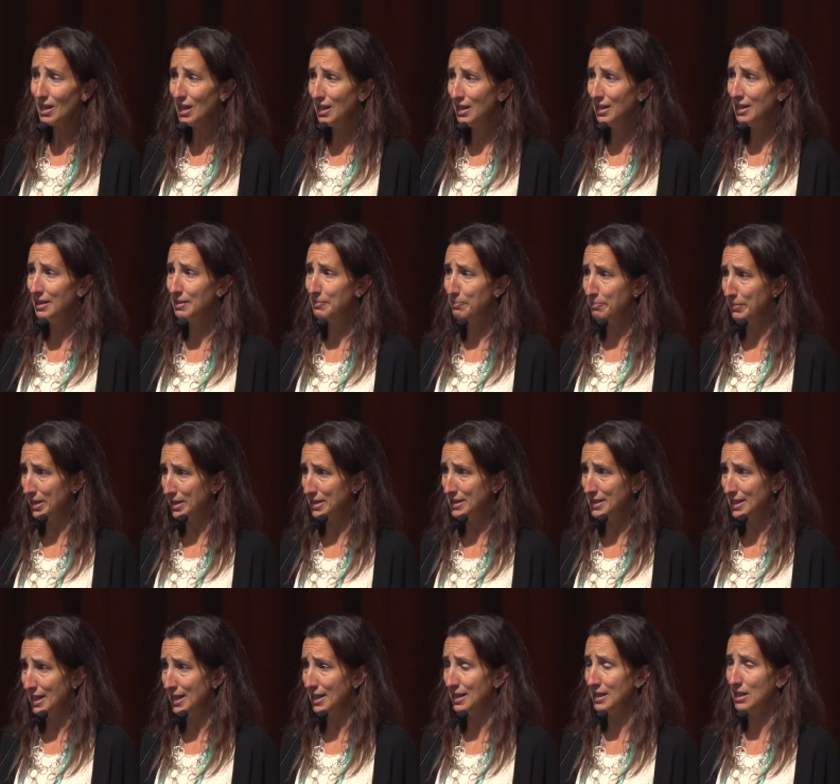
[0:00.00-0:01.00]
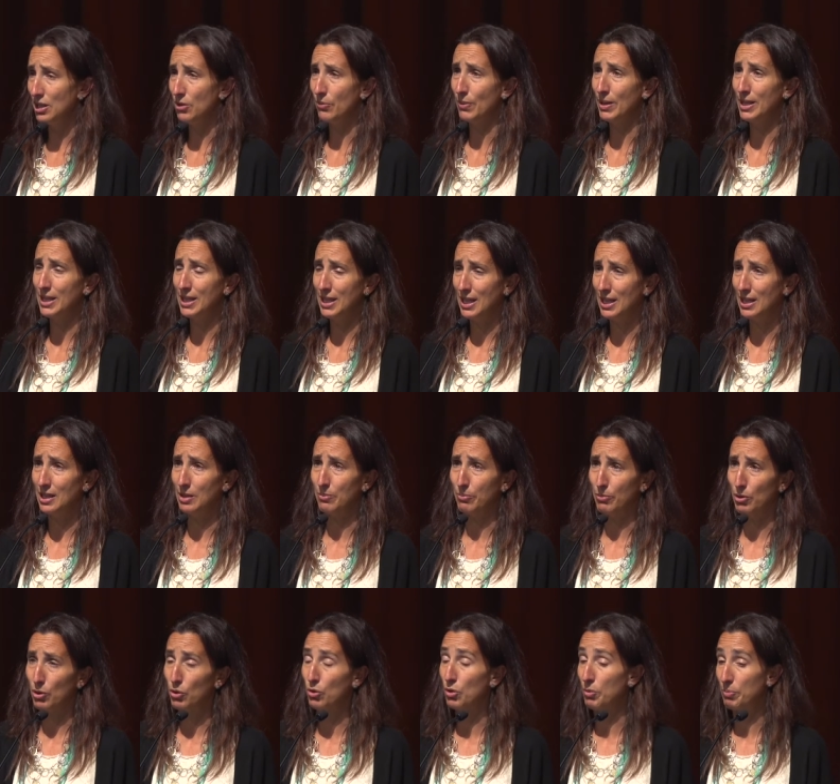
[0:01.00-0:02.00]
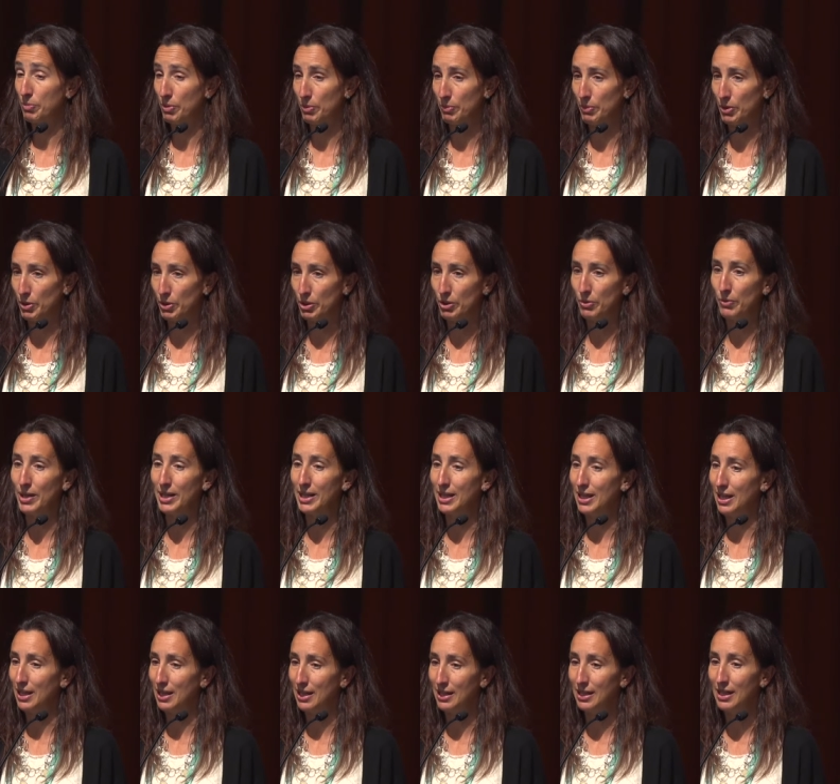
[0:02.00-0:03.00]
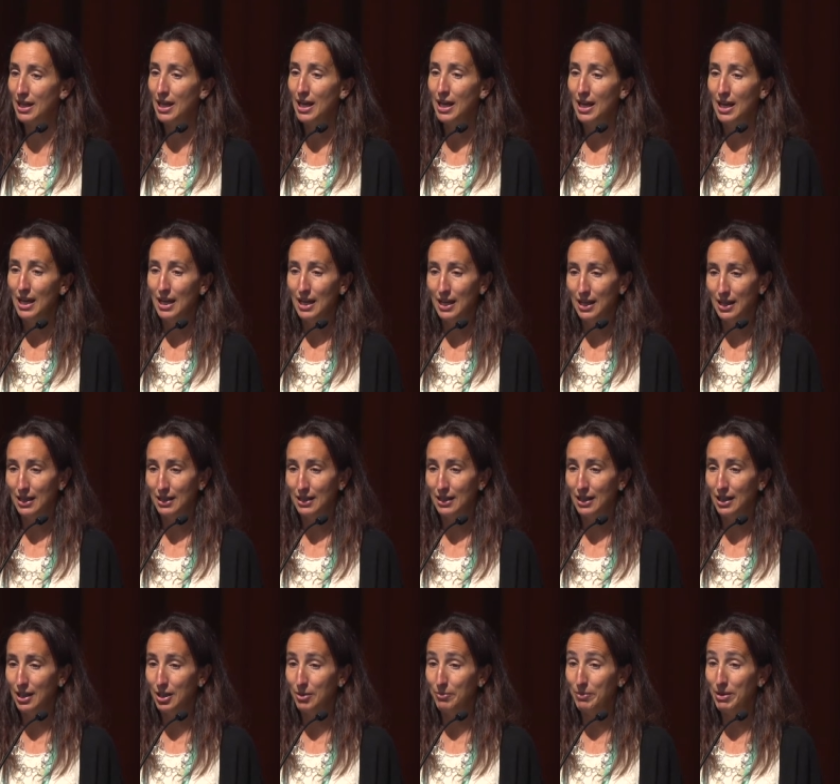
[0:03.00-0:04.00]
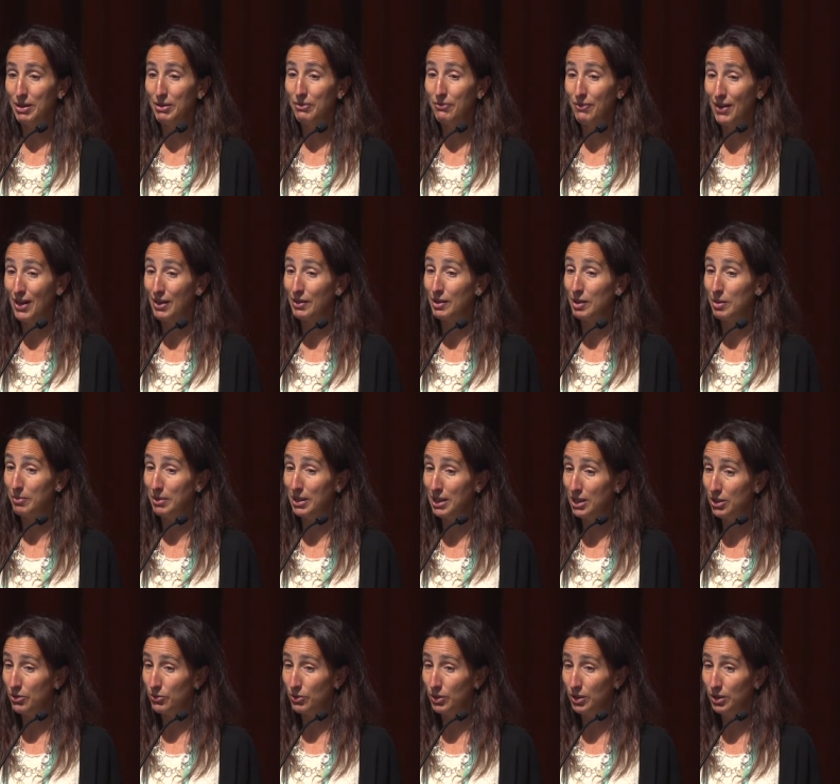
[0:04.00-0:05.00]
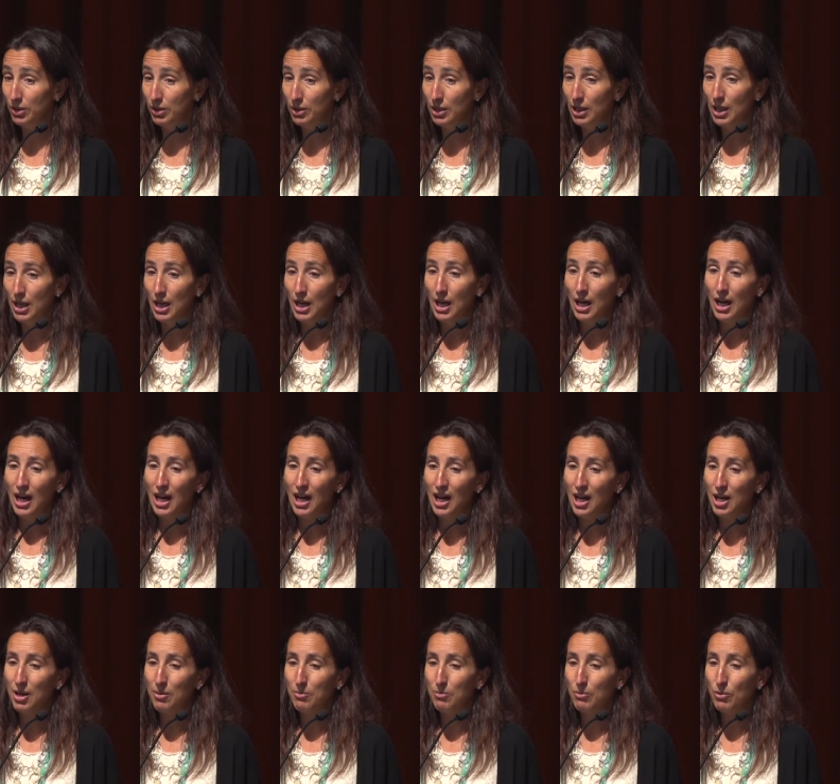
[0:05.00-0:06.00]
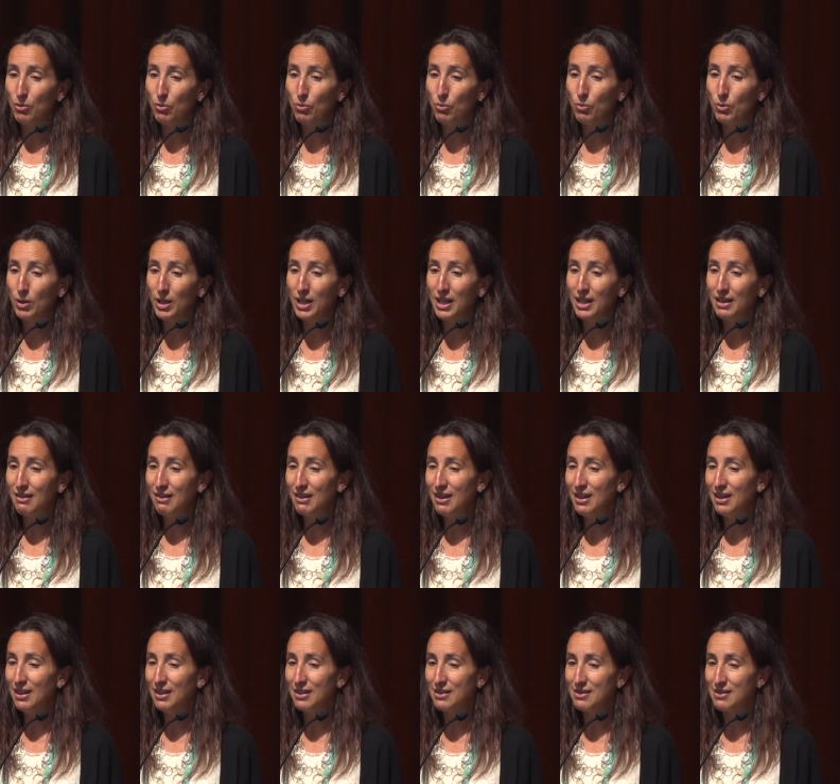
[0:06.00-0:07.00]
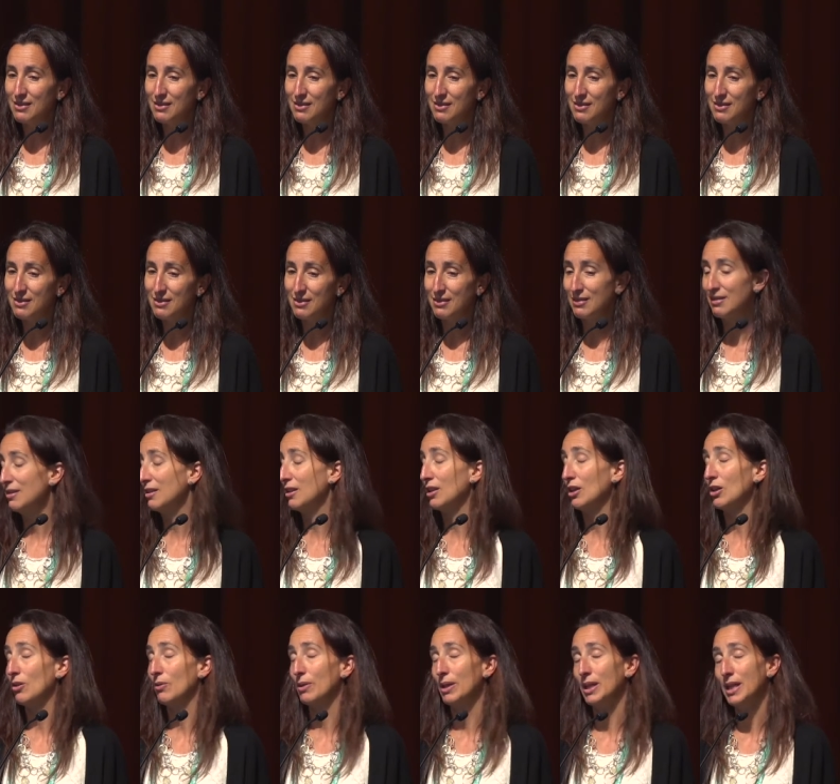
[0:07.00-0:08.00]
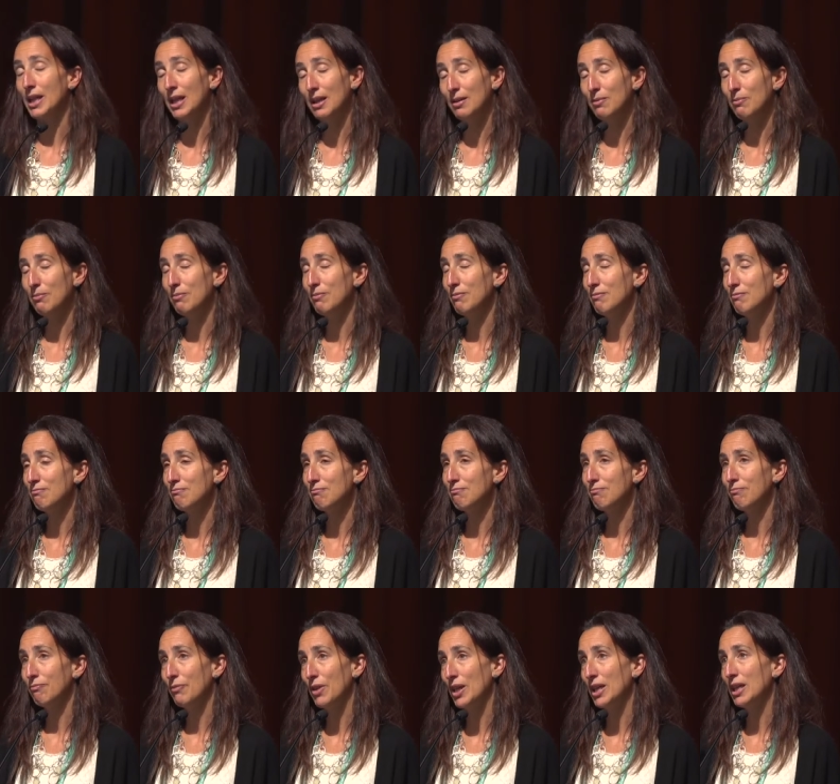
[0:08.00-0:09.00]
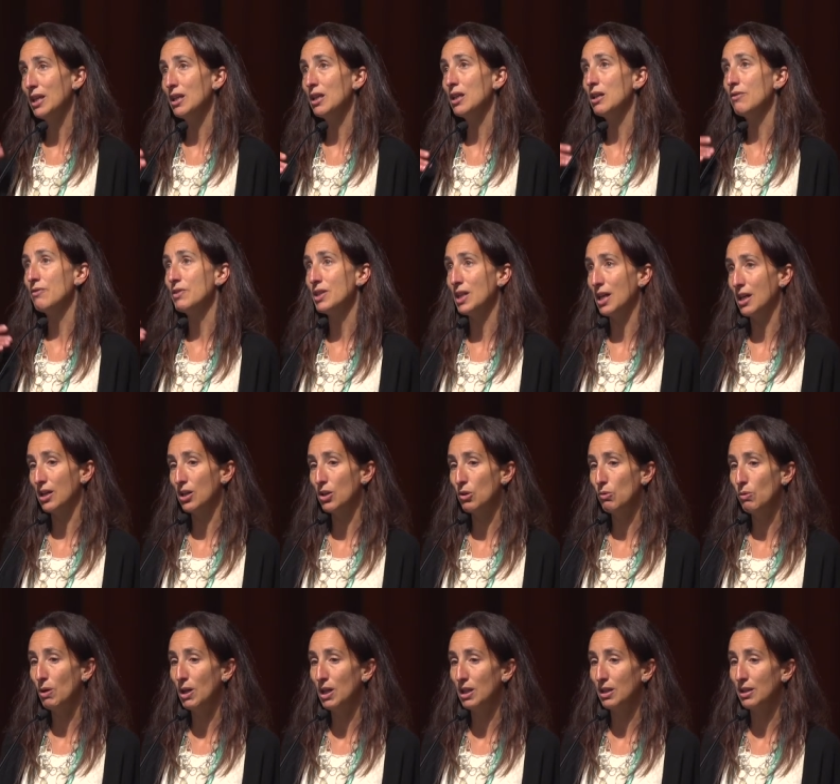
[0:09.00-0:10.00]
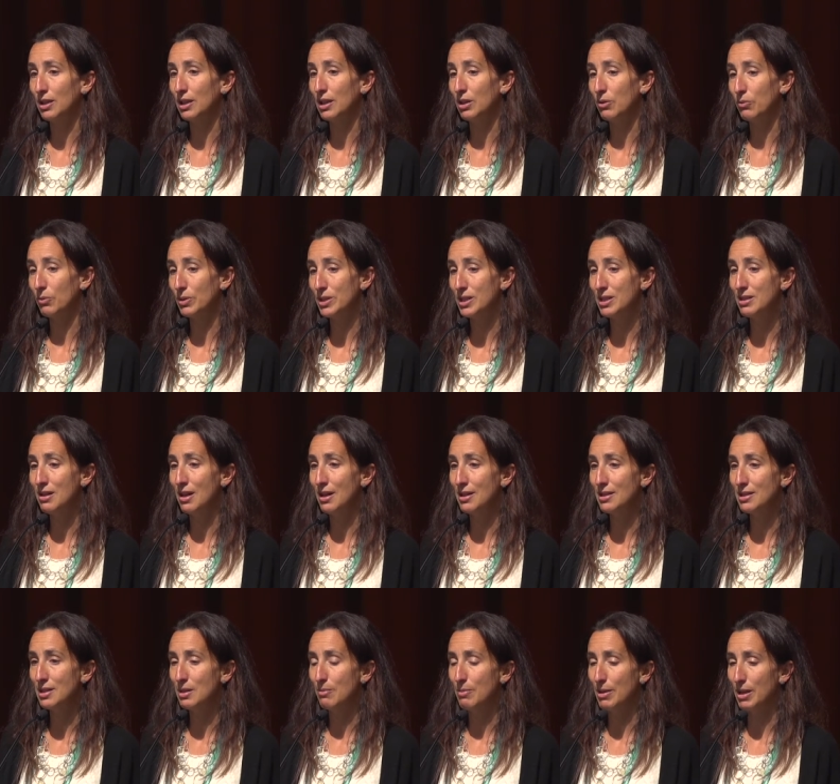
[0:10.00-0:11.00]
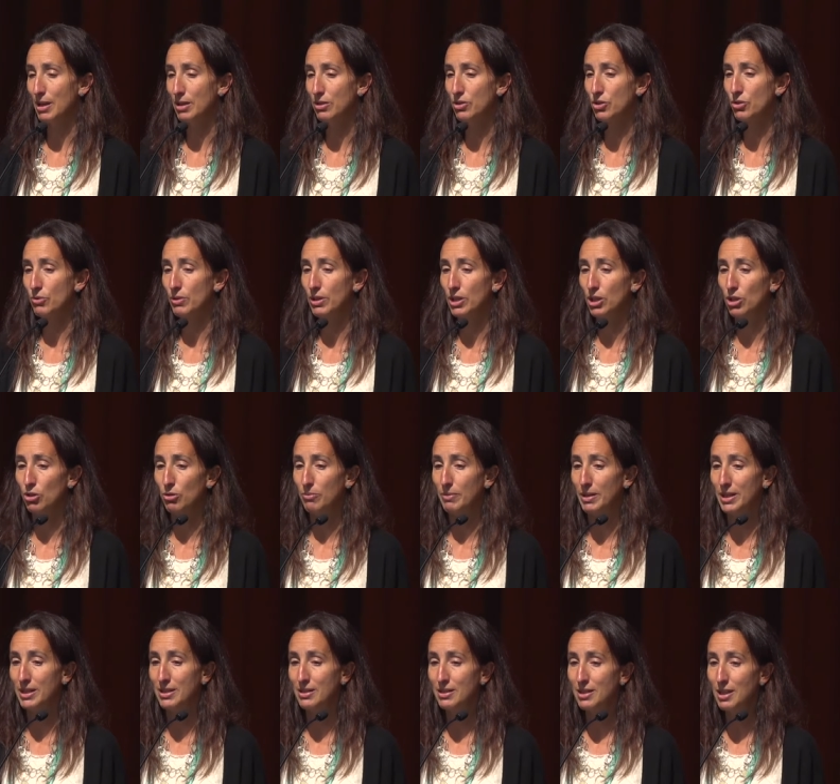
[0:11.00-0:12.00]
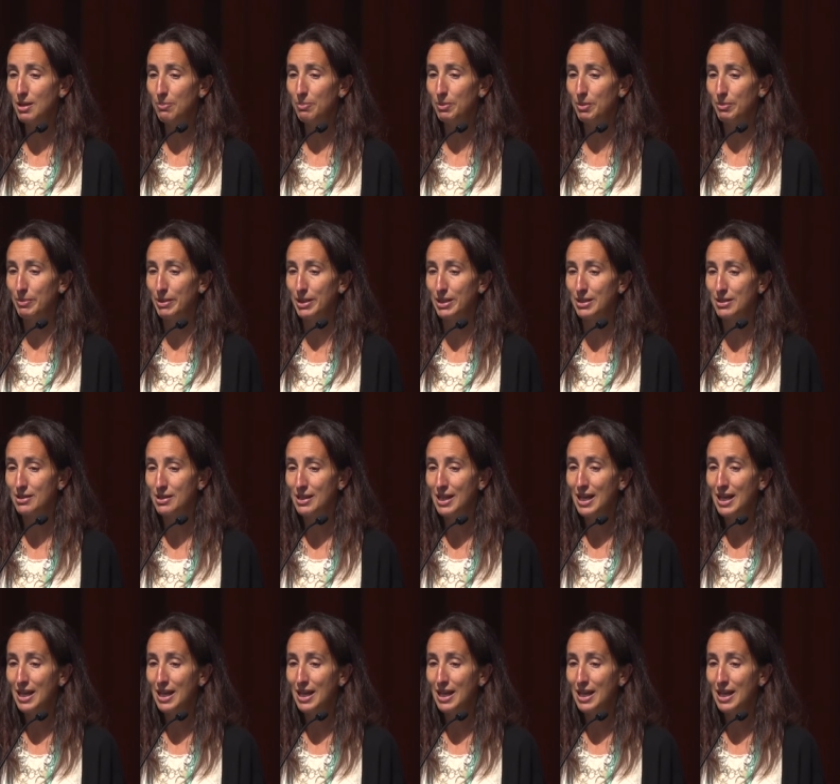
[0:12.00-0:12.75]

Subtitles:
in maintaining weight gain or promoting weight gain, and they found them equal. What I think is, again, thinking of diet quality, what's nice about doing homemade supplements